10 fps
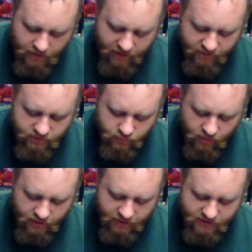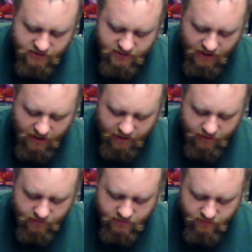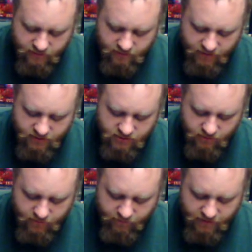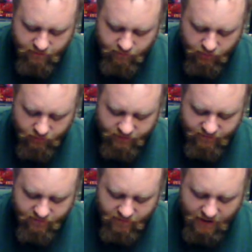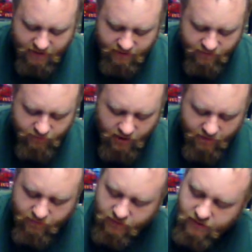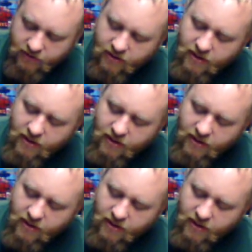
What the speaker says: and there's one on each side, so we need to make sure we get both of them back in there properly.